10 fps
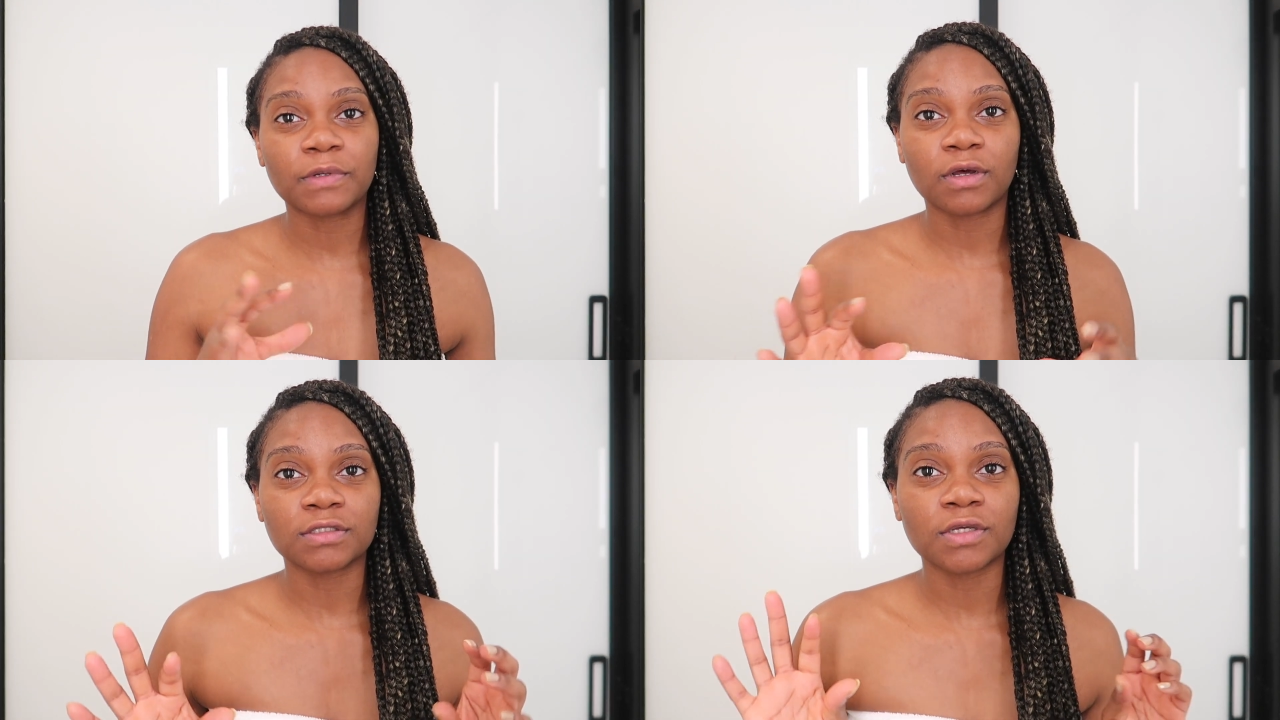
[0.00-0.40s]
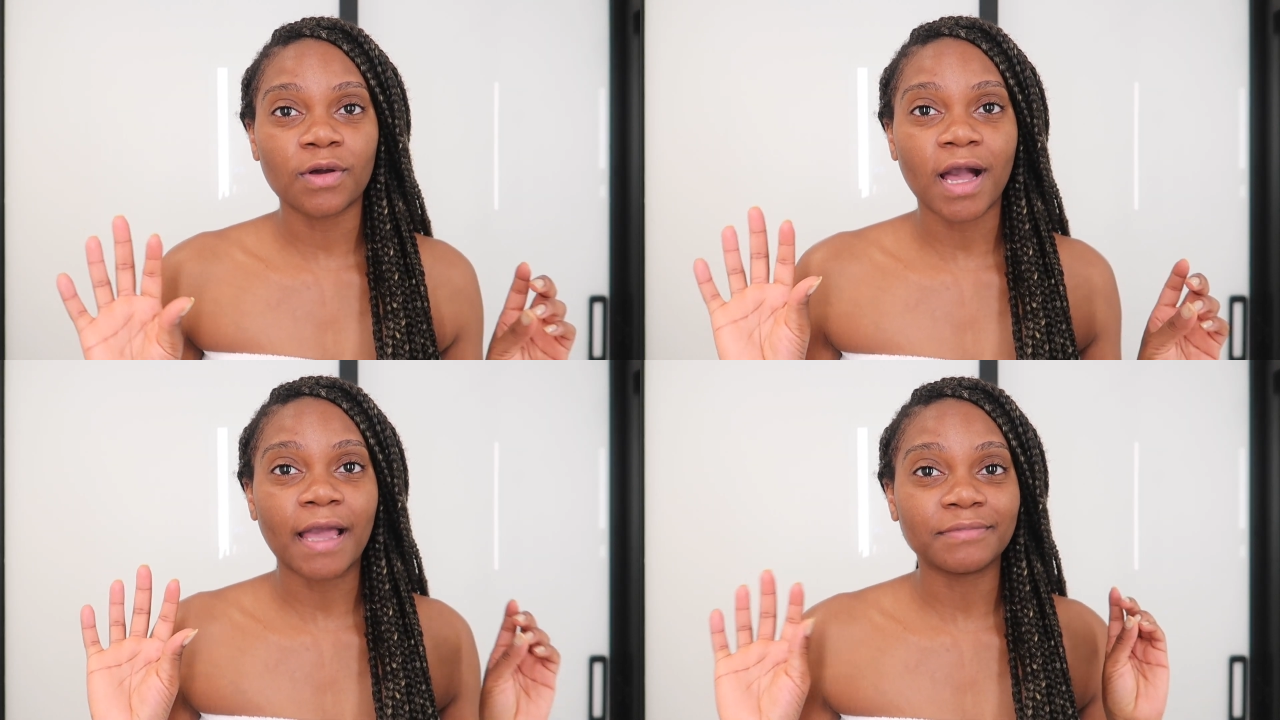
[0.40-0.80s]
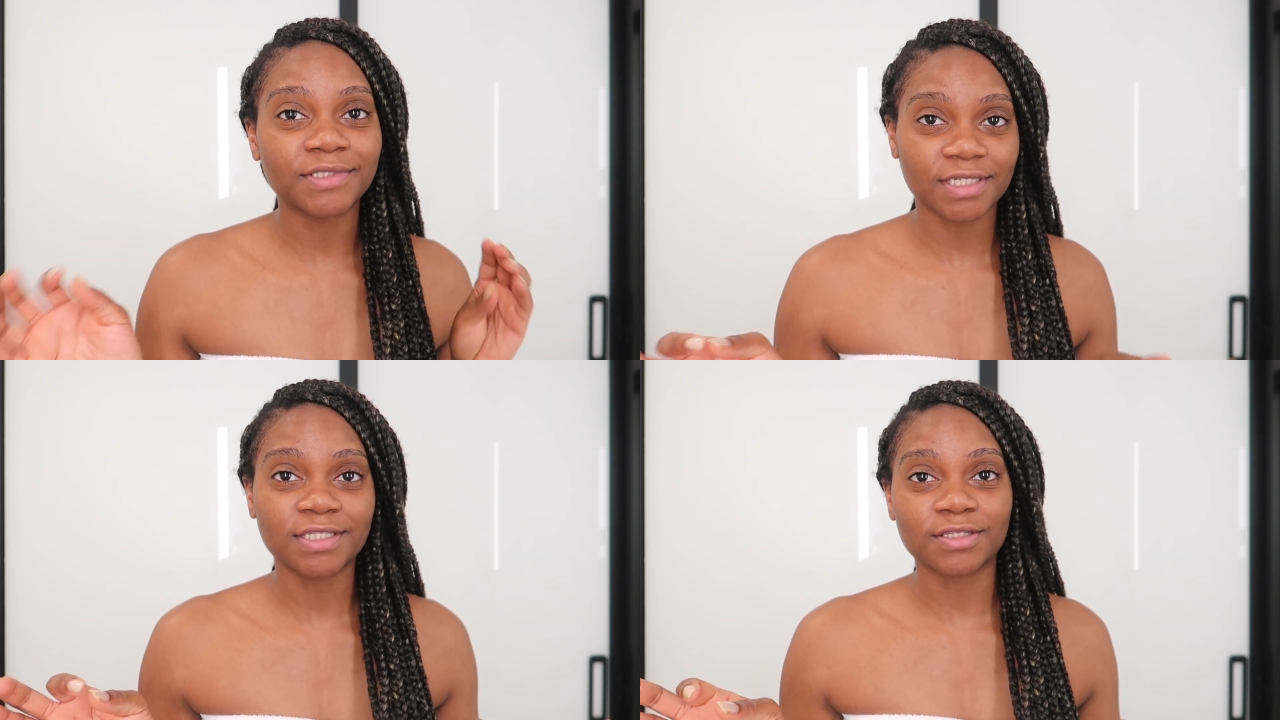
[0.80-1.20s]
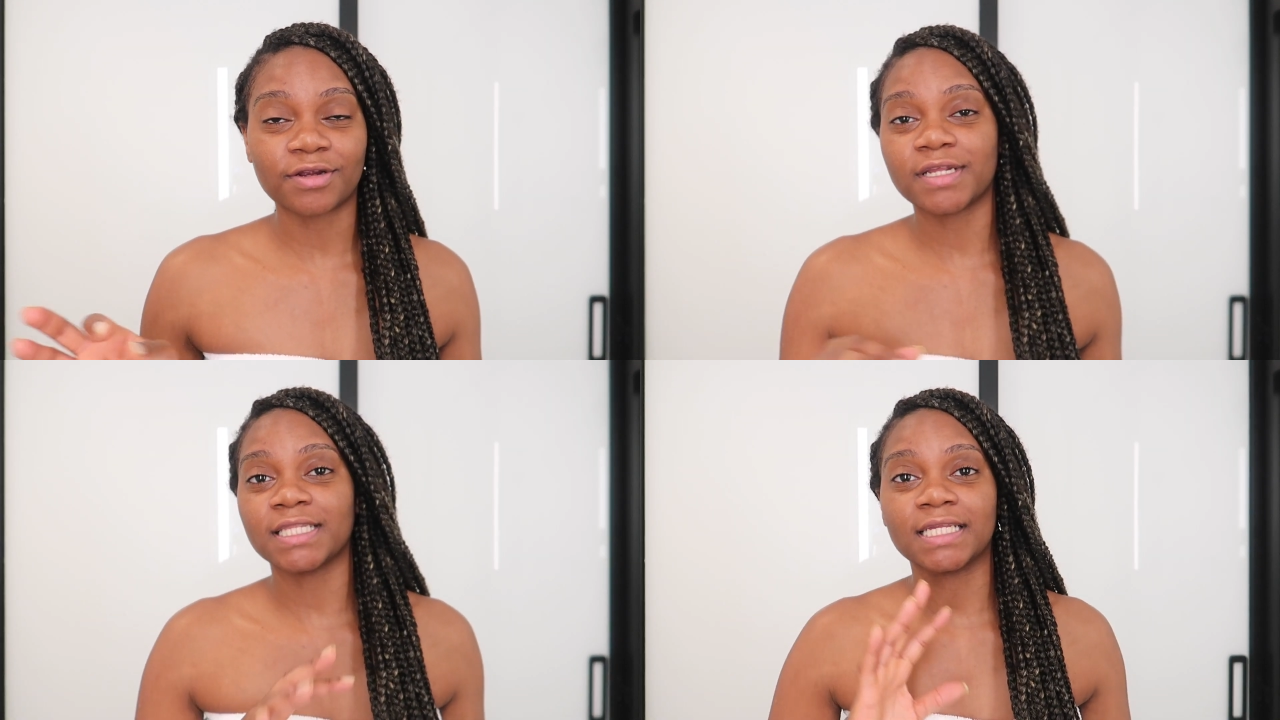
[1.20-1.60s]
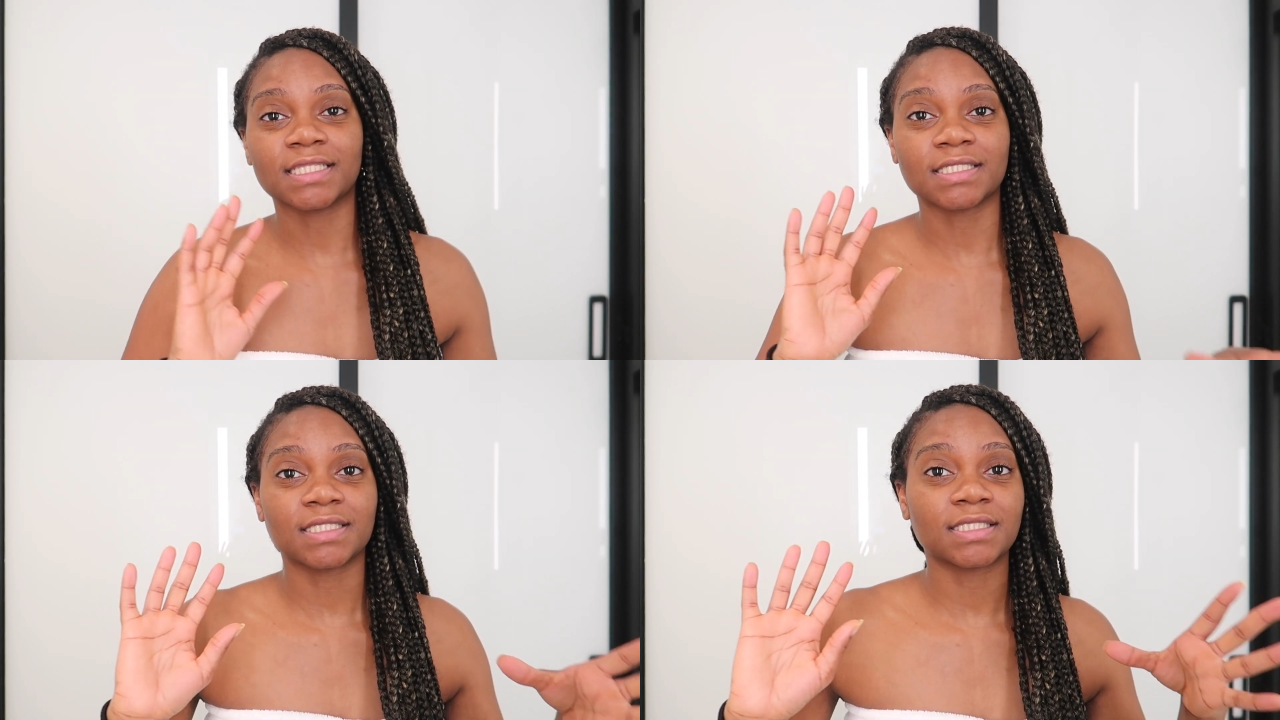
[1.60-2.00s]
but also I'm just starting
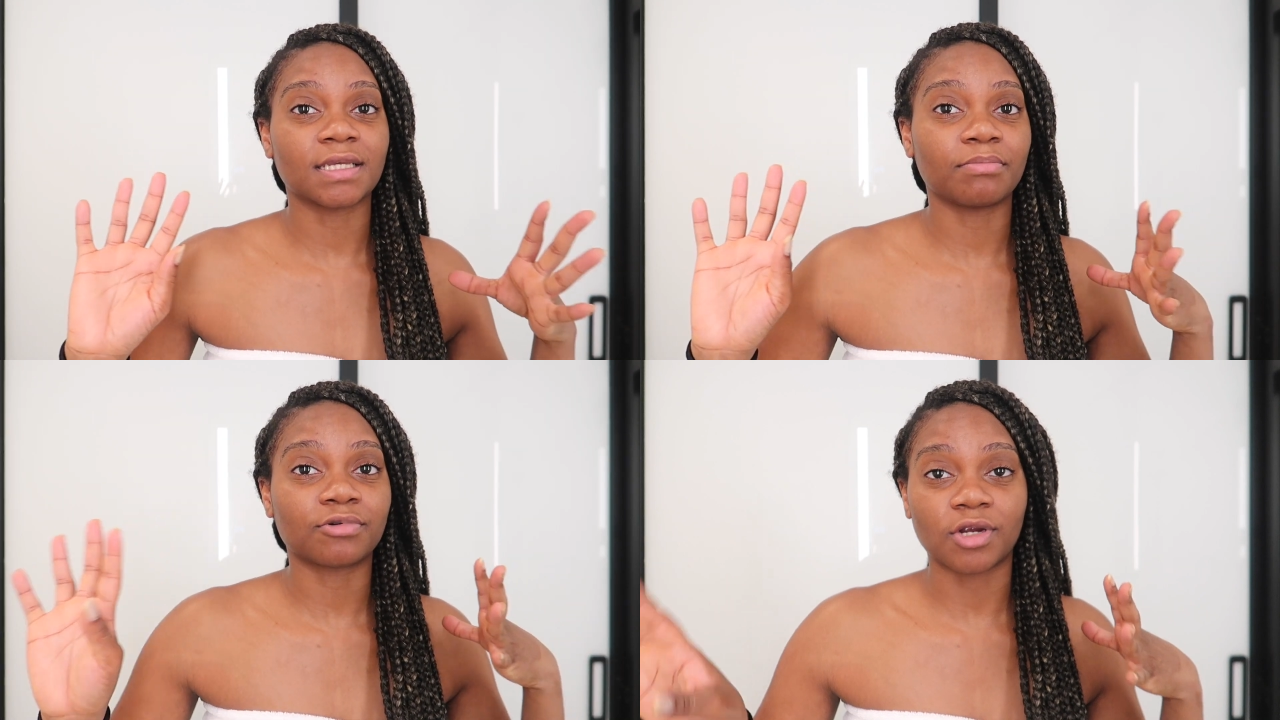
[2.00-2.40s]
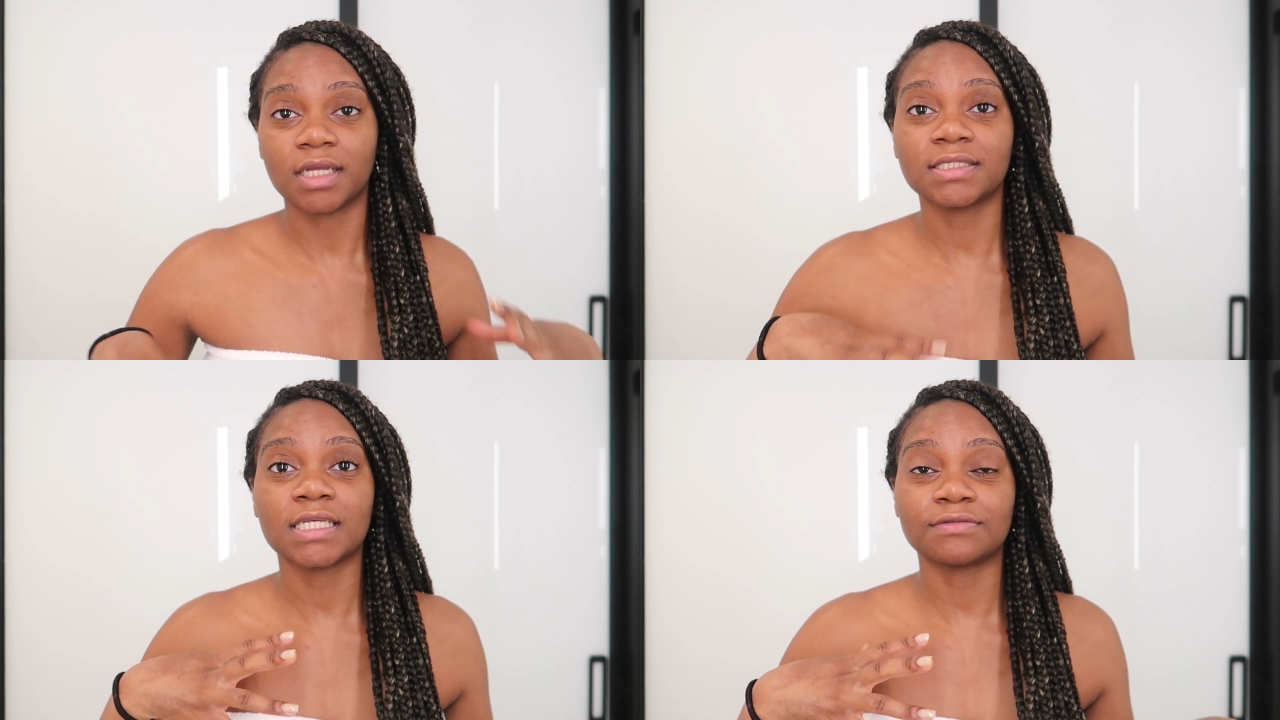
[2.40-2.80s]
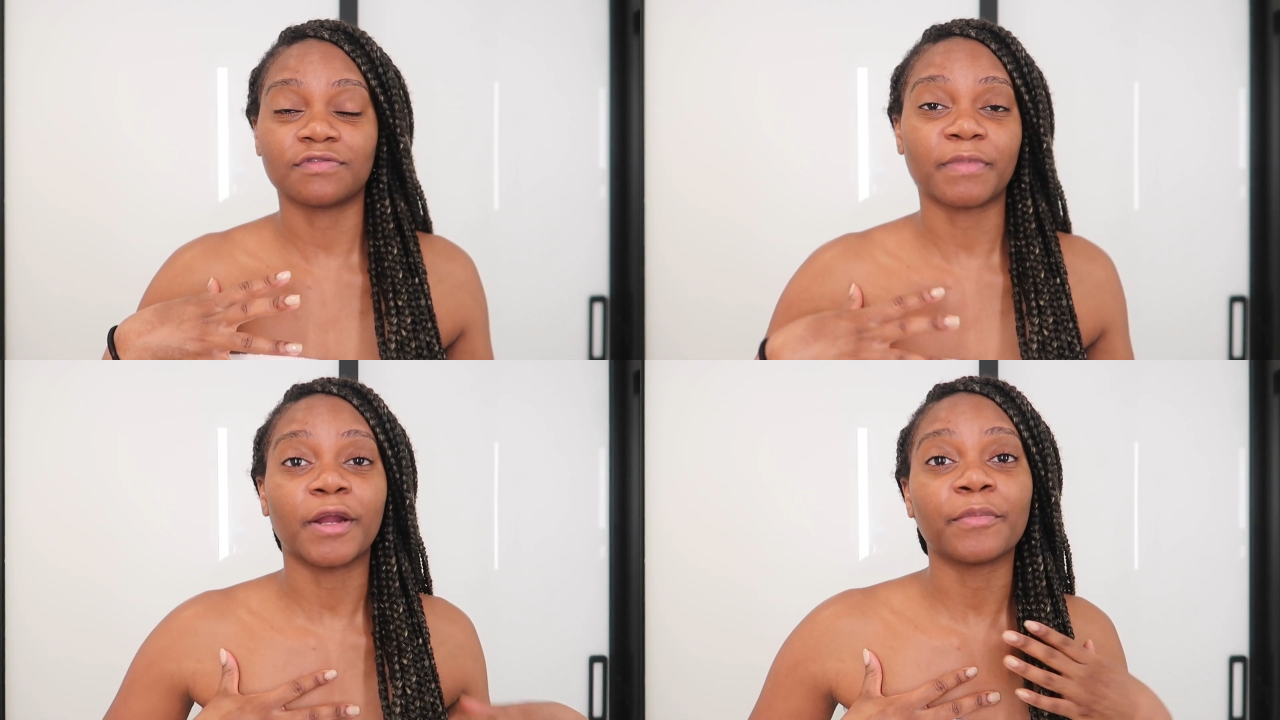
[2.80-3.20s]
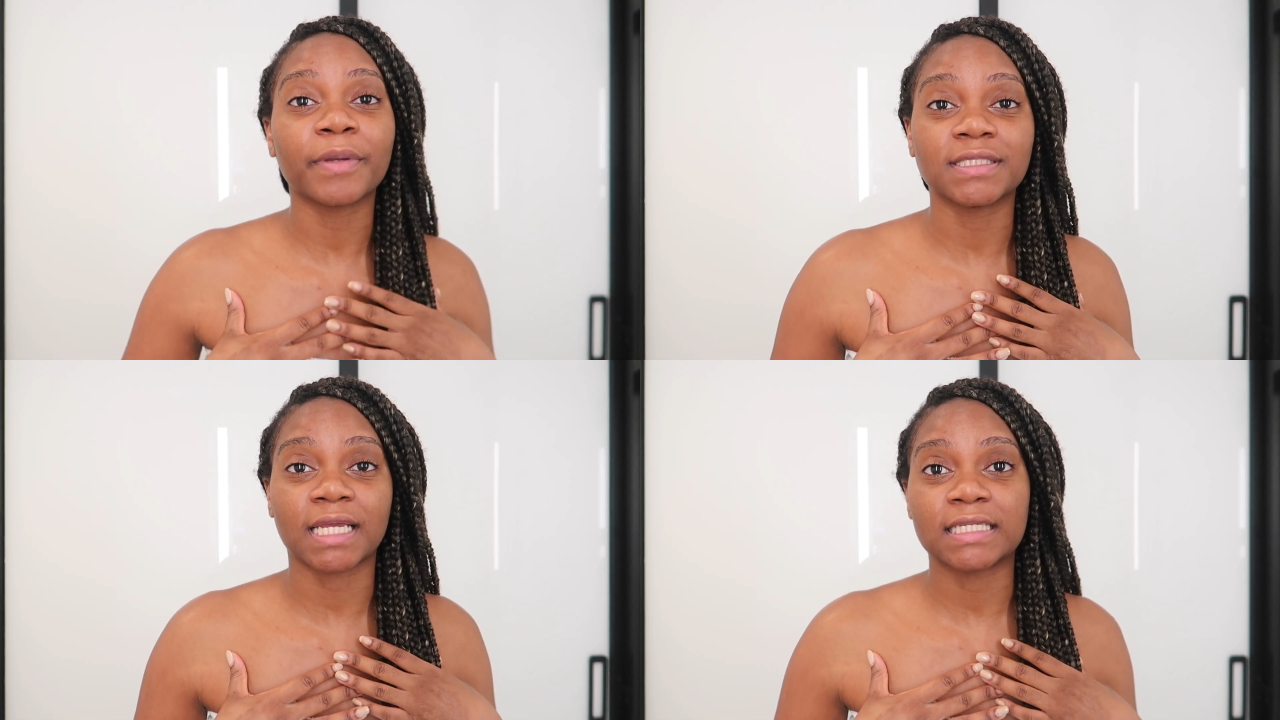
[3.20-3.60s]
like this process with my armpits.